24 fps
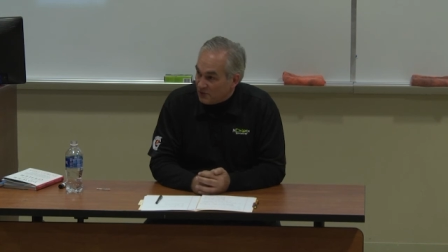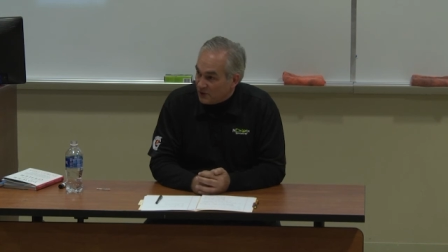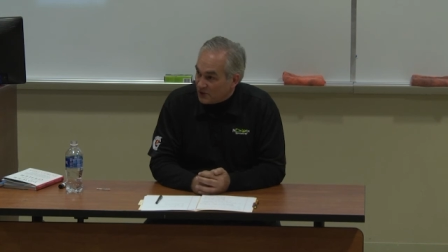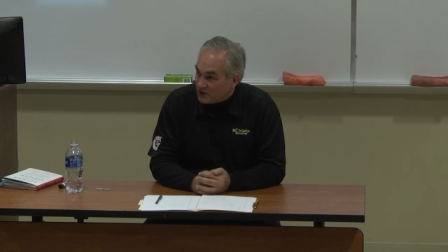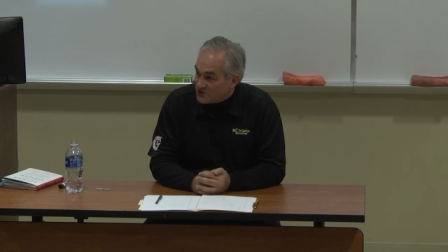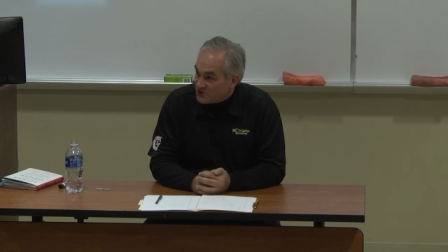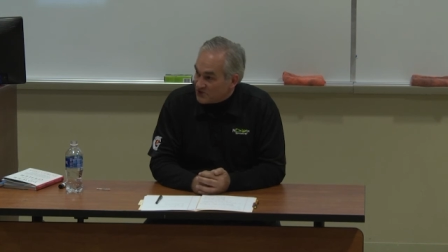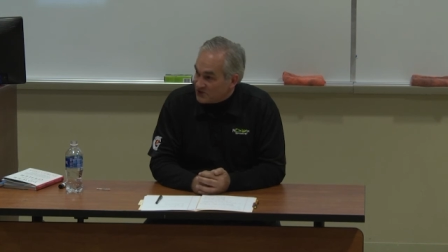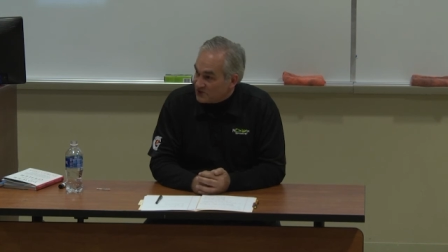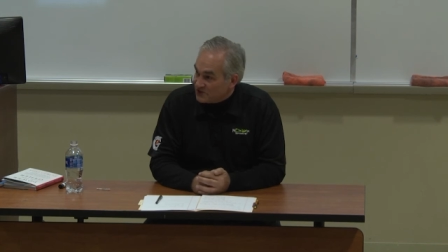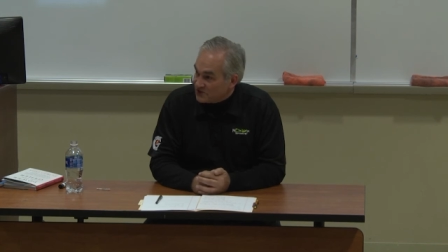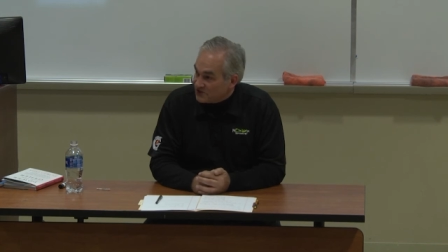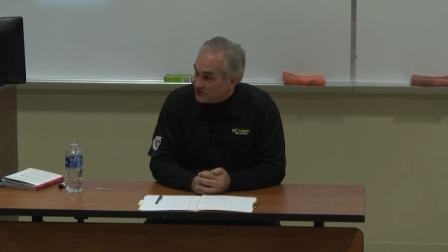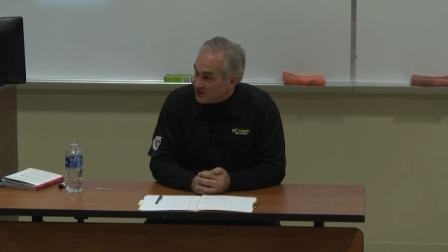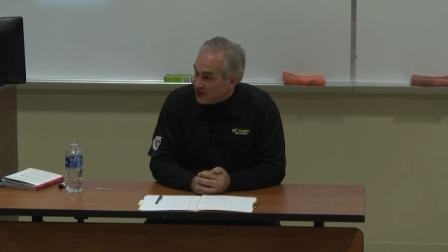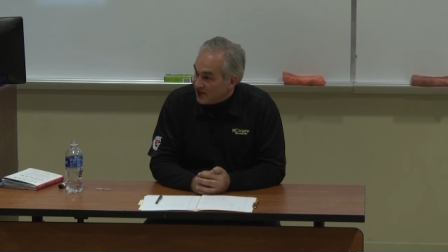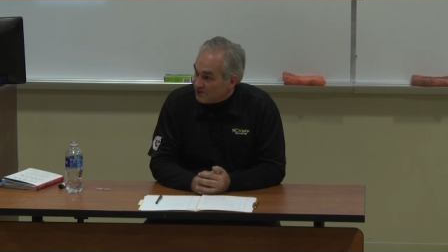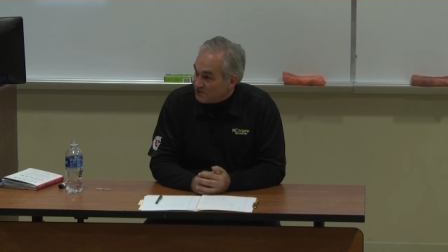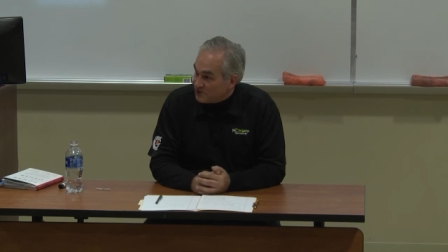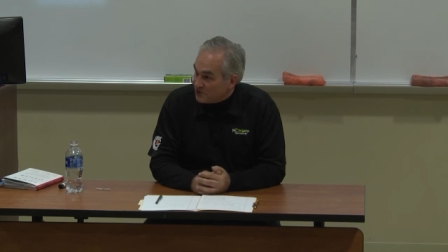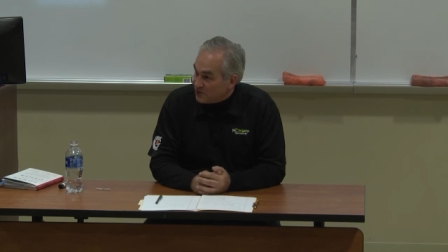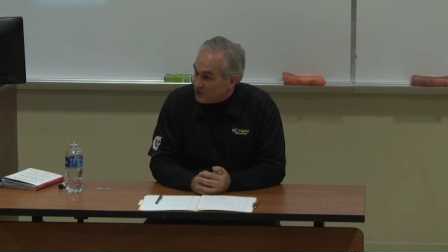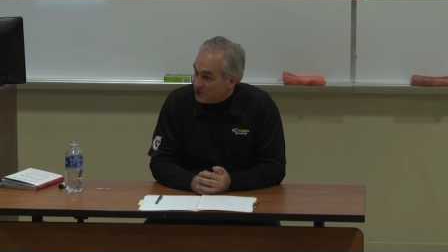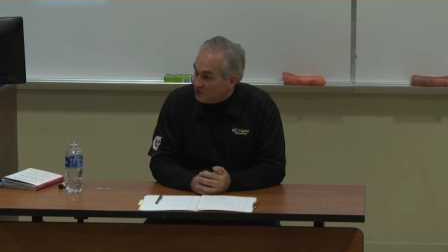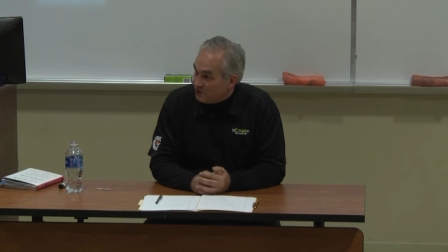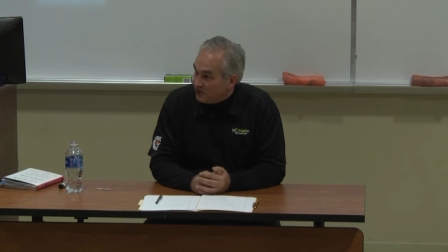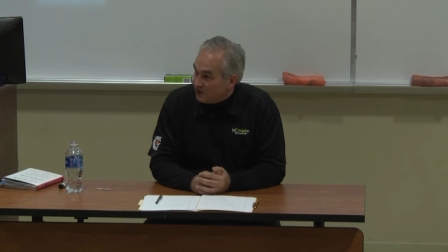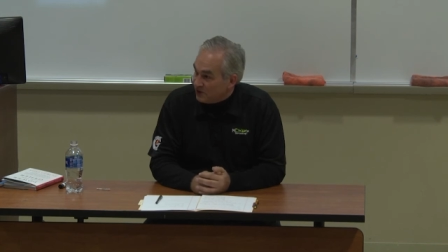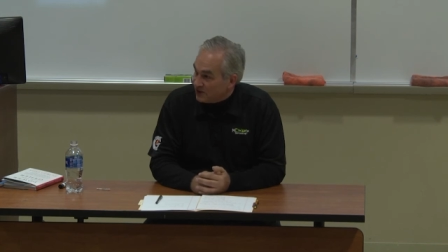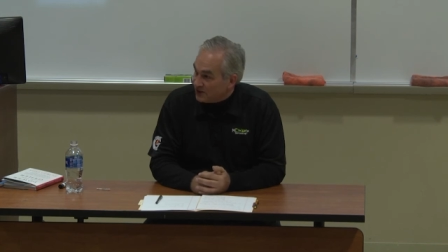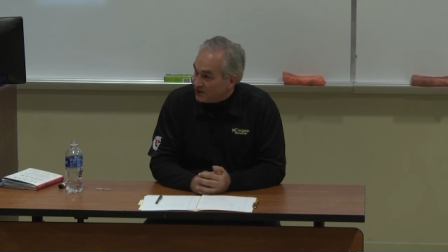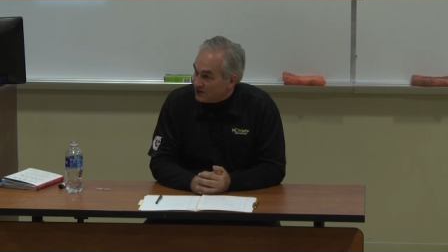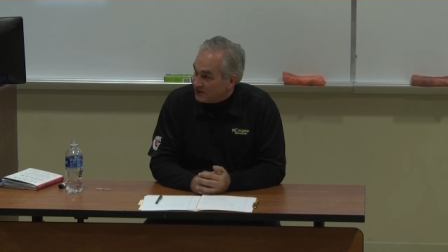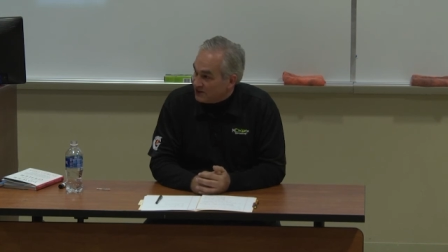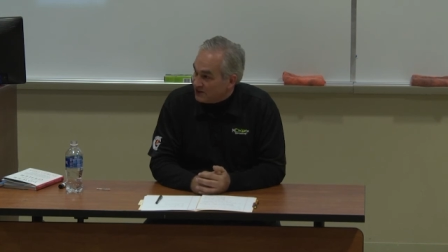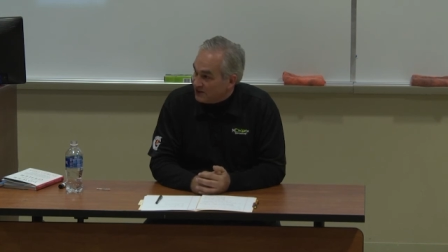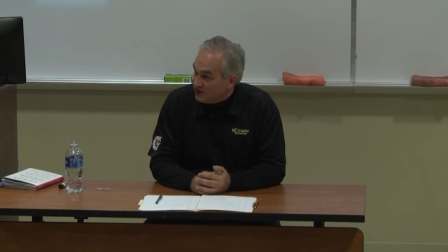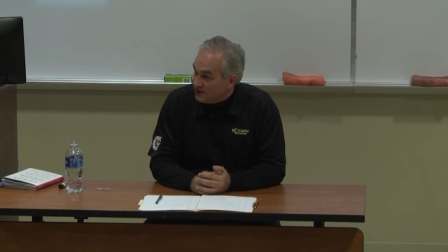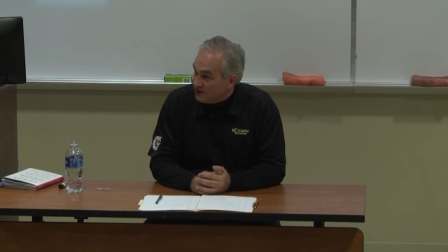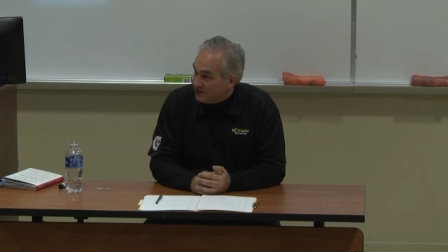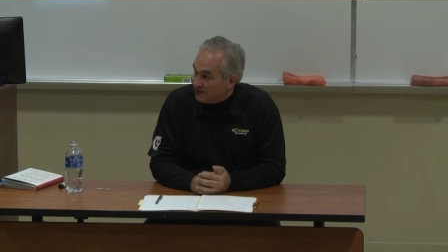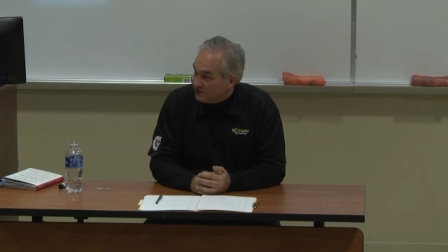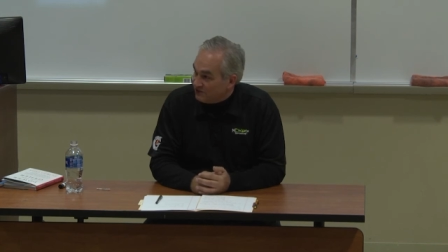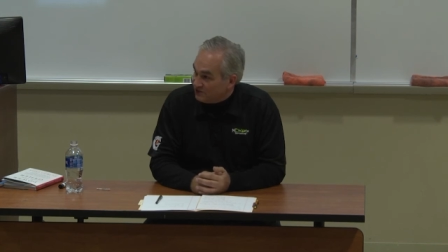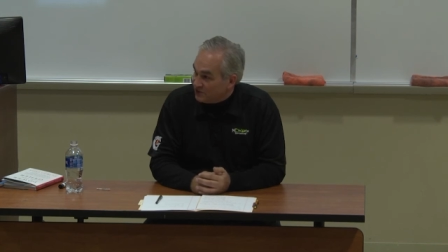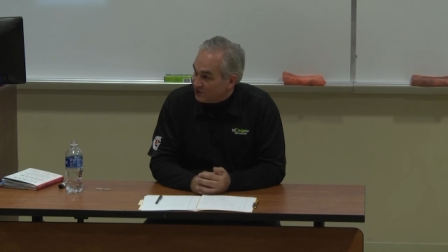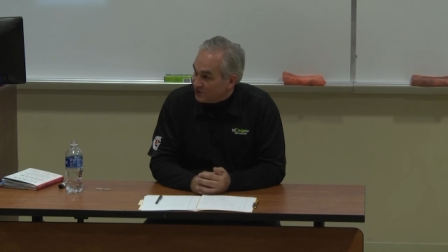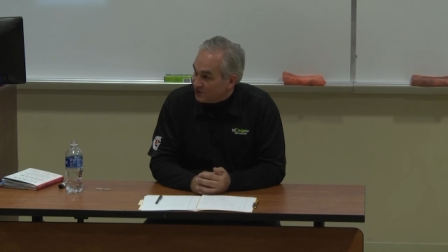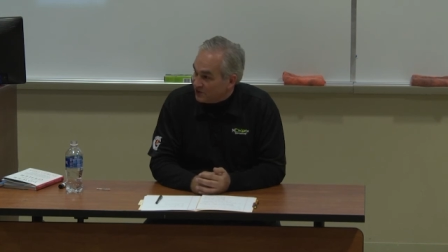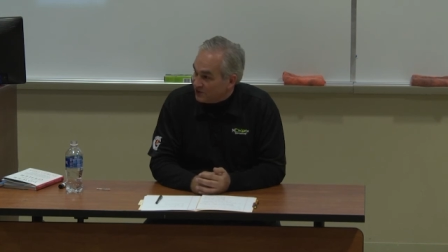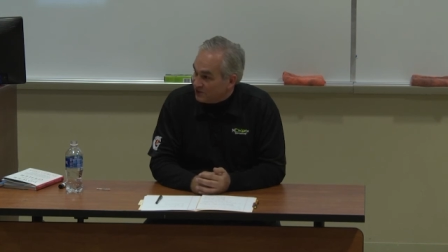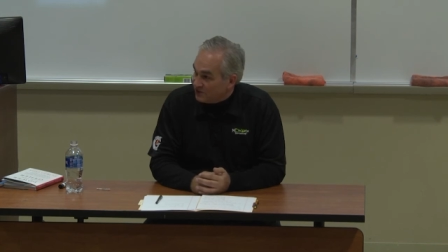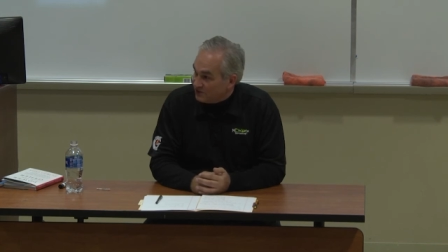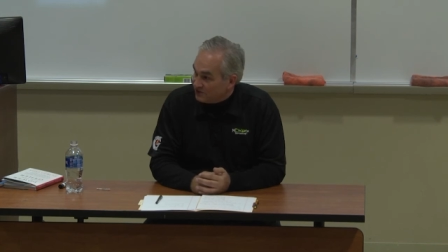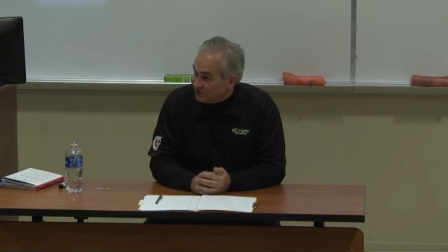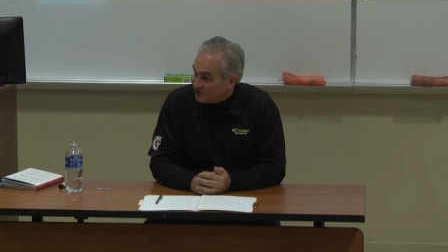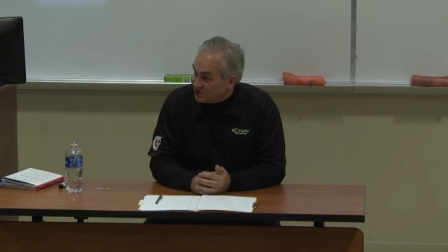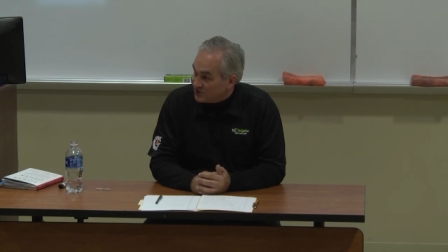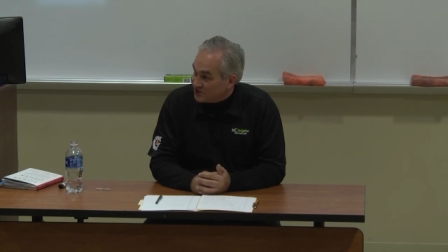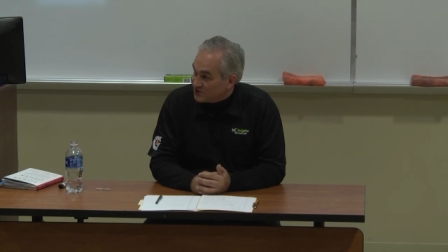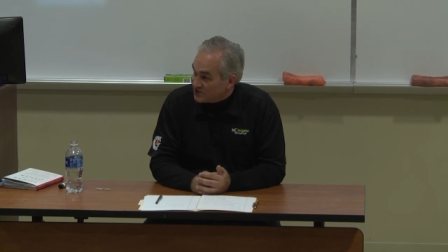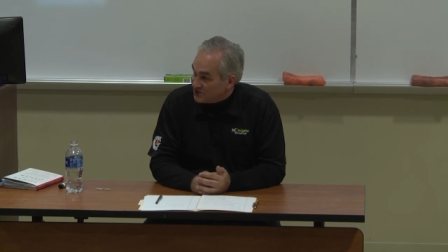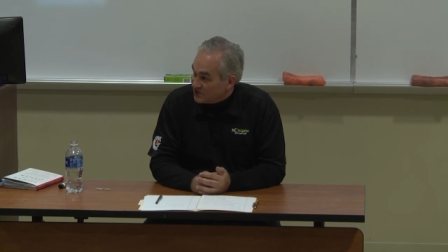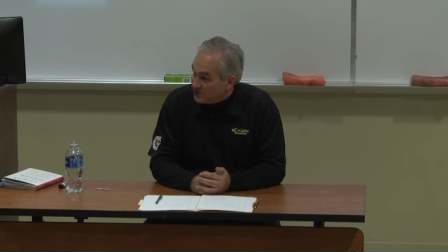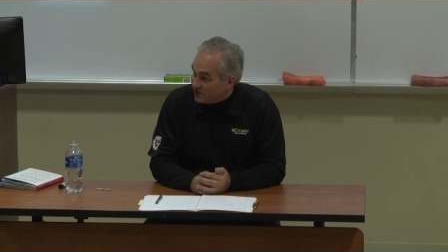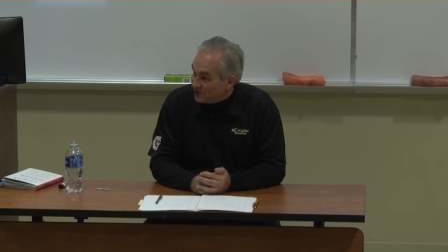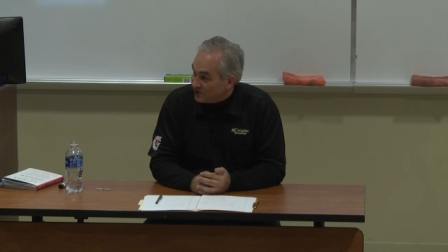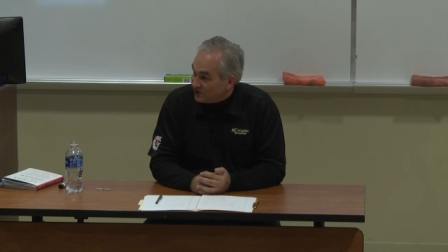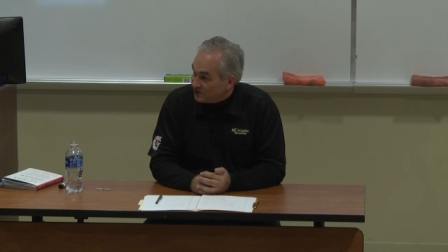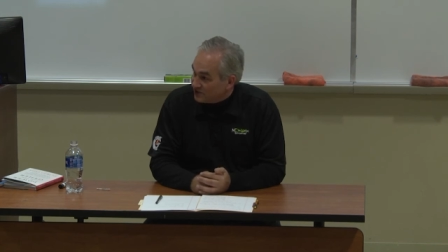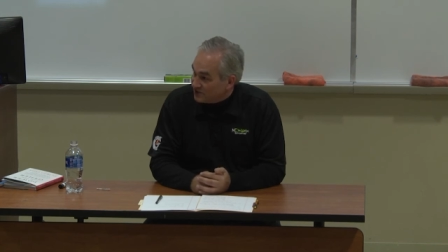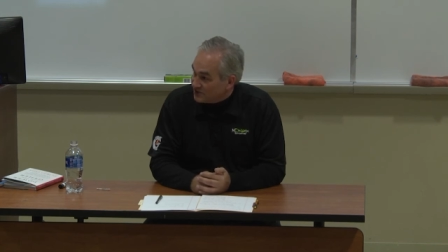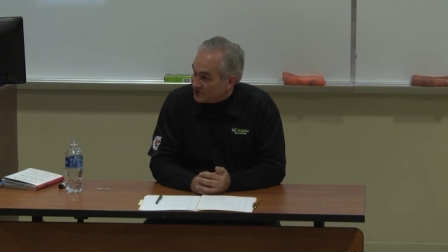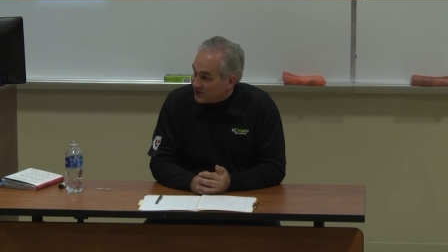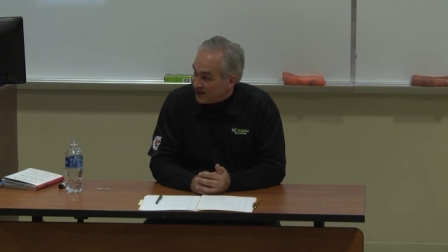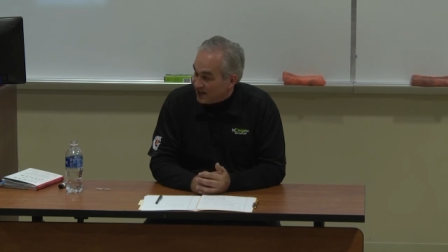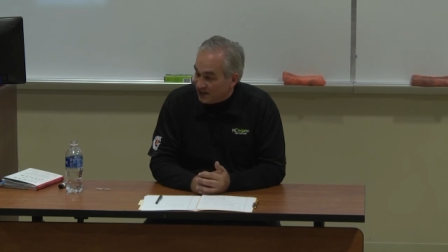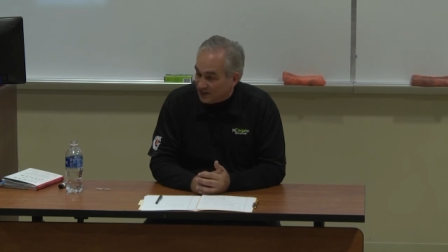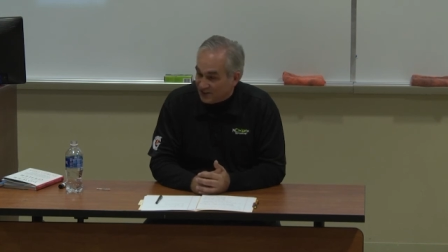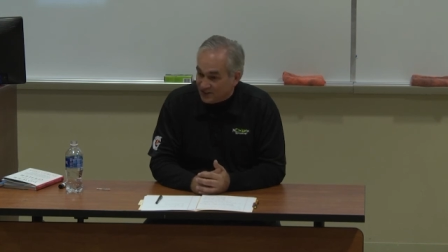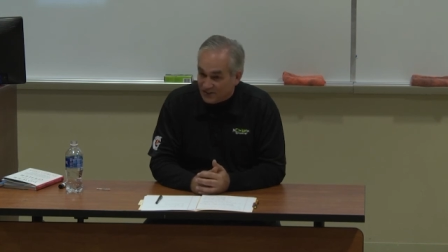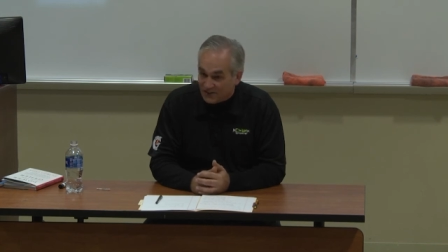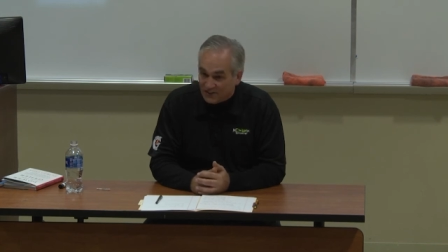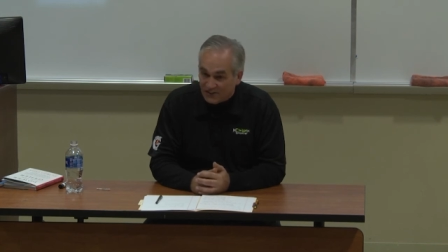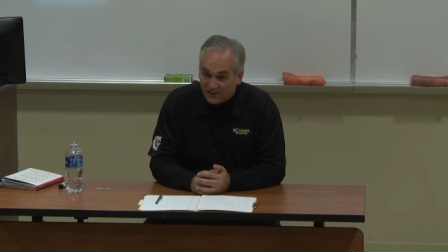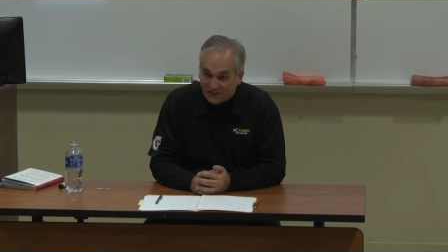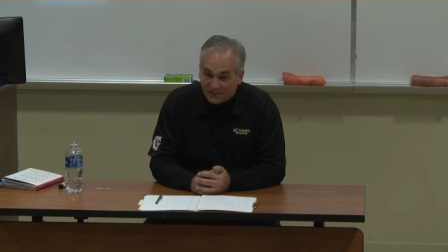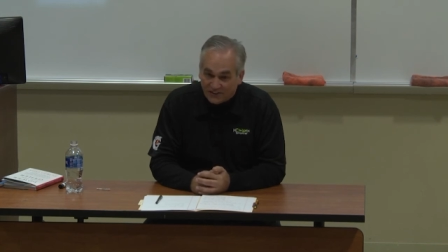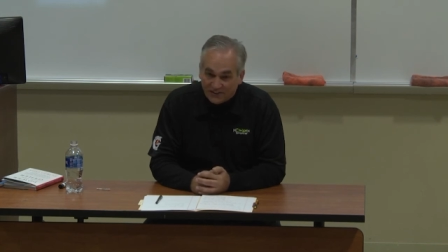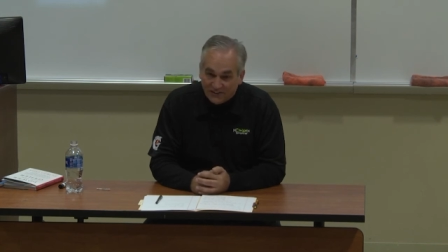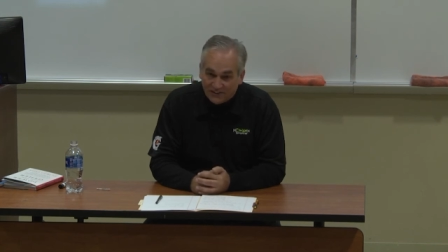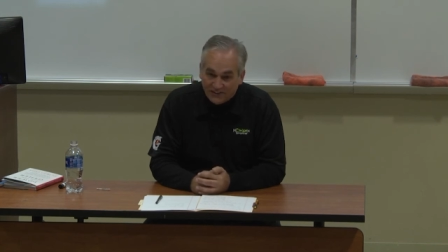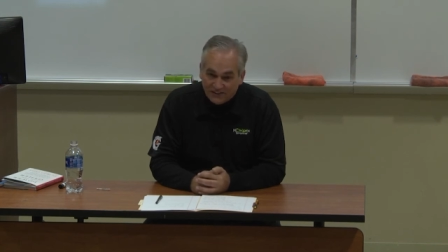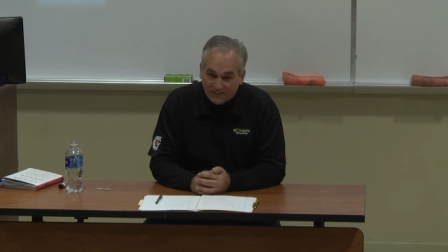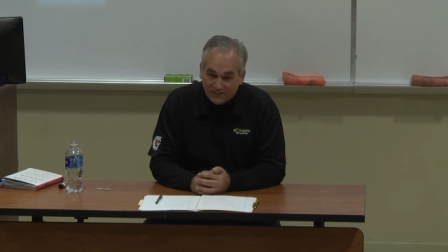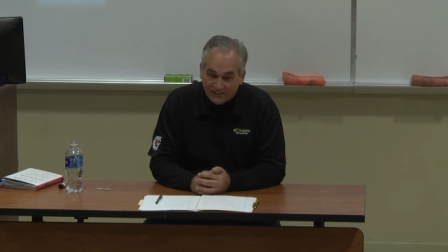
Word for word: person came through the building uh, for, for this year, this calendar year.